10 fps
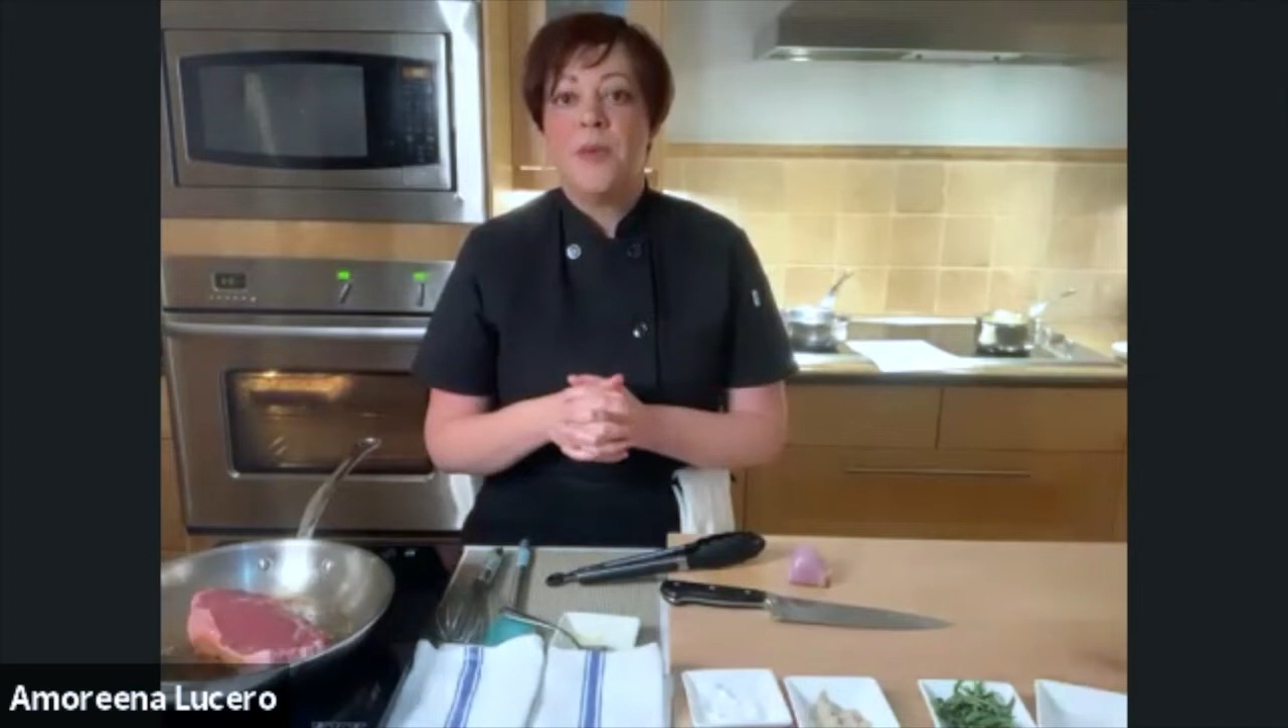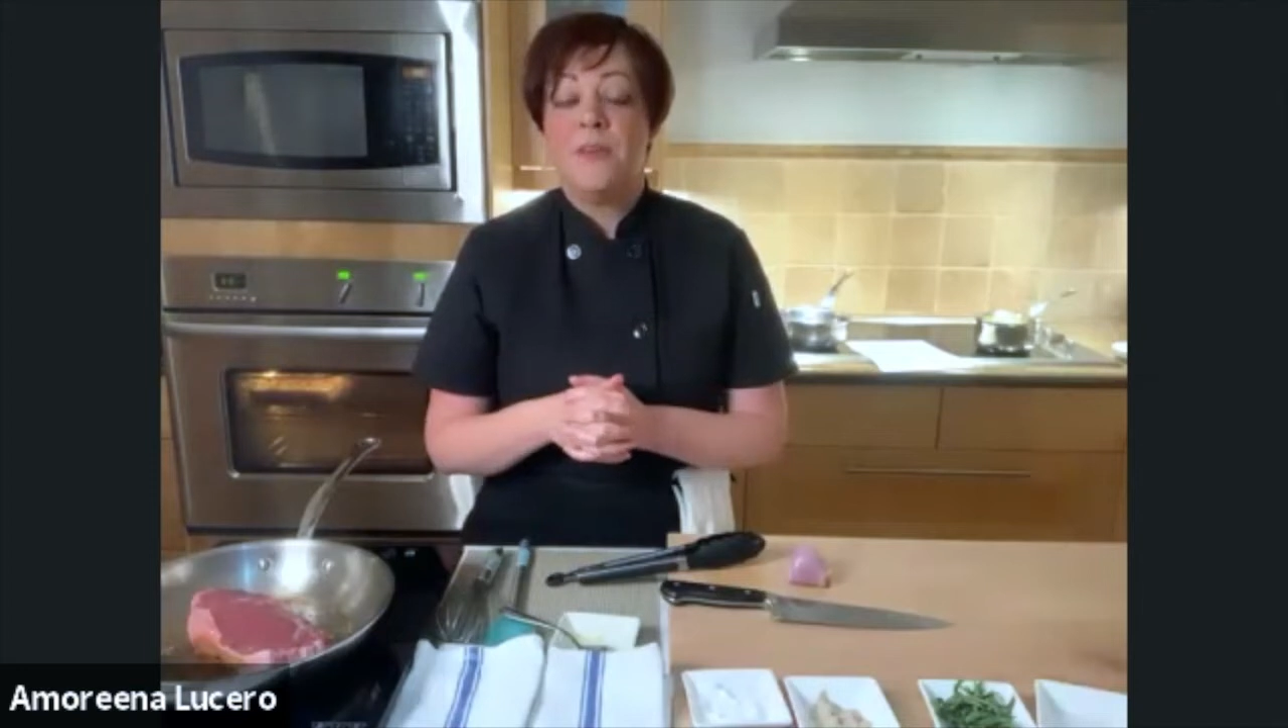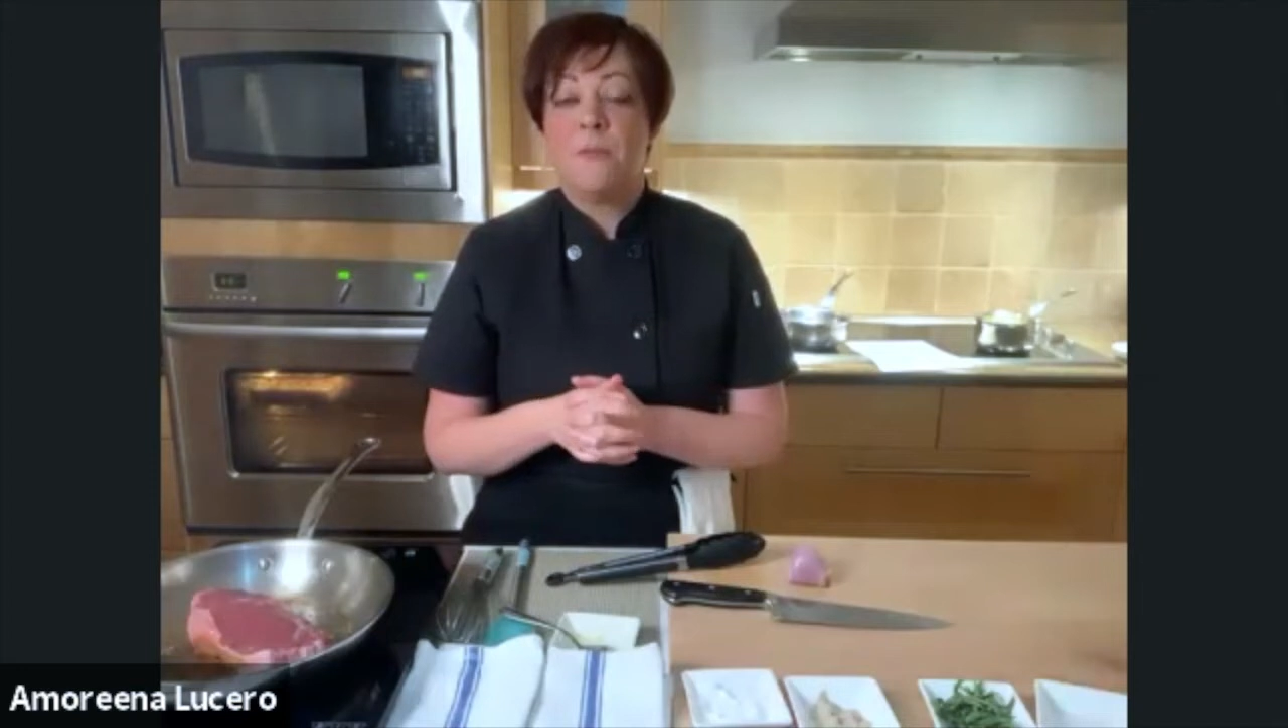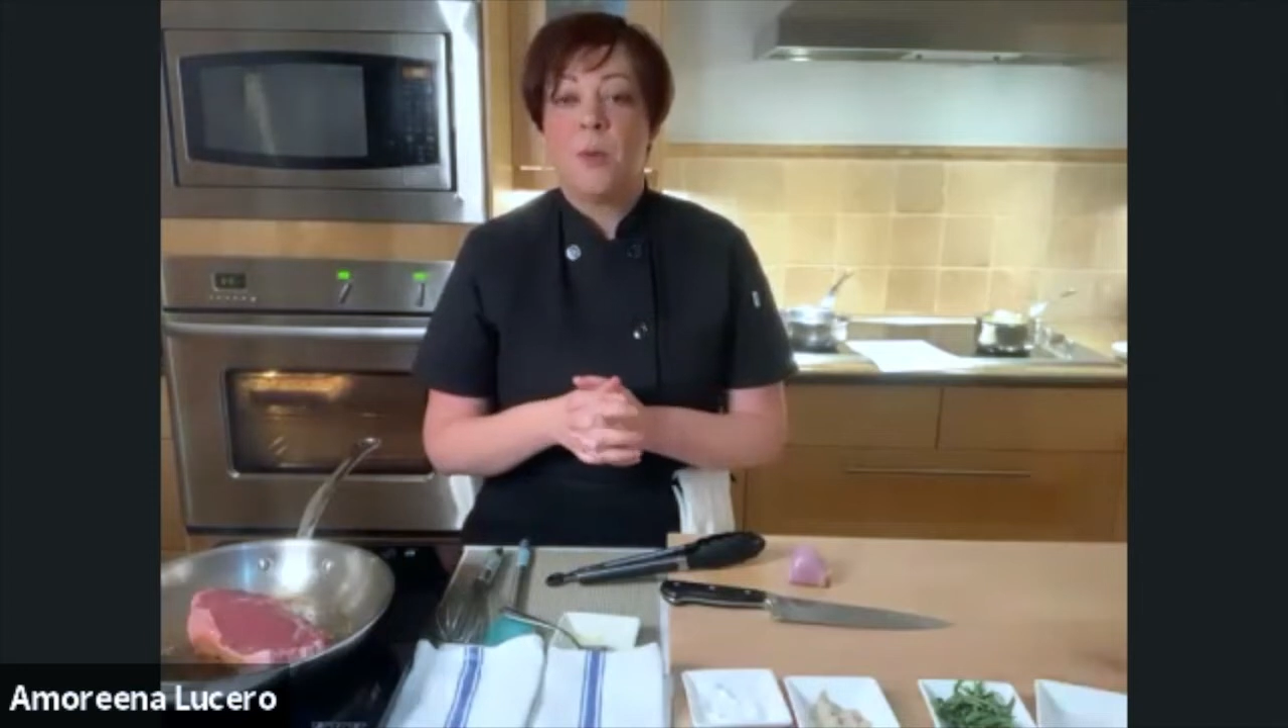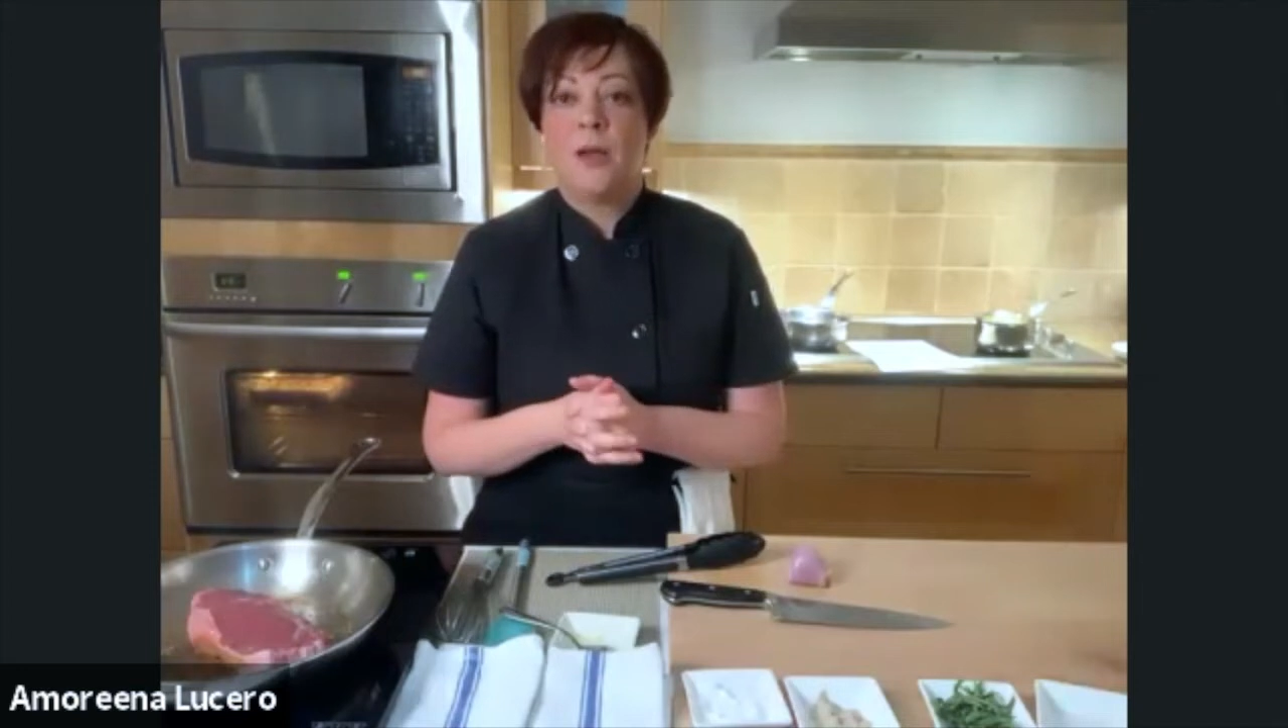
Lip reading: beef